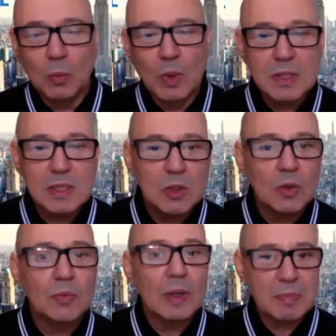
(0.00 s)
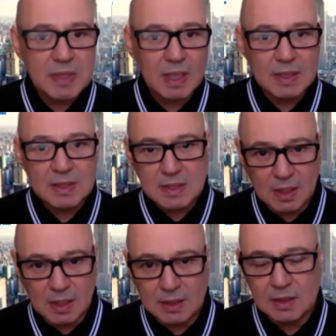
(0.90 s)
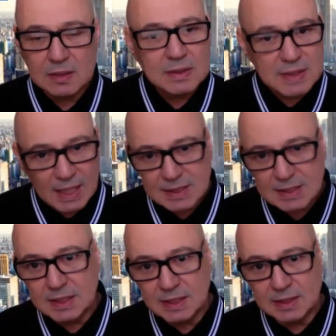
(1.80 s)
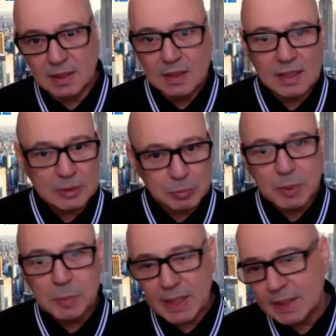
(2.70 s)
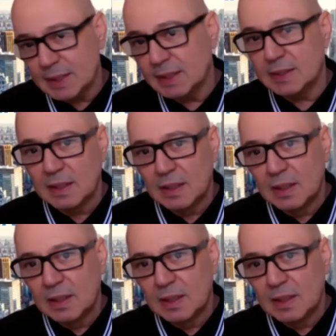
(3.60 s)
Once your website is done, tested, implemented,